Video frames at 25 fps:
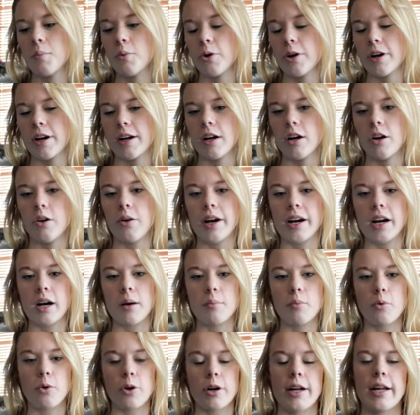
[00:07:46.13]
More, oh, I
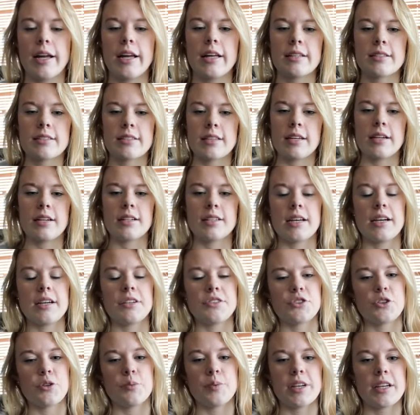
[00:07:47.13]
got more hand
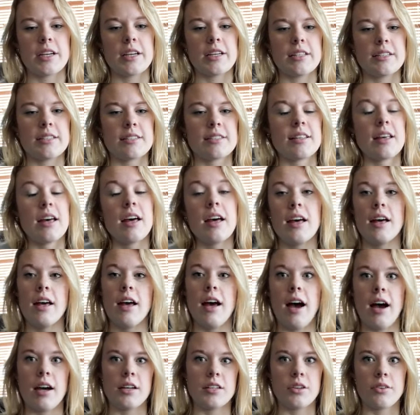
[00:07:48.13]
sanitizer because
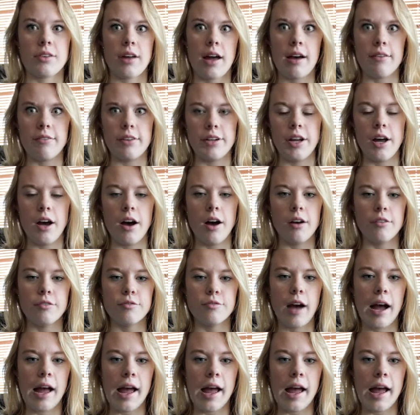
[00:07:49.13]
I don't have enough.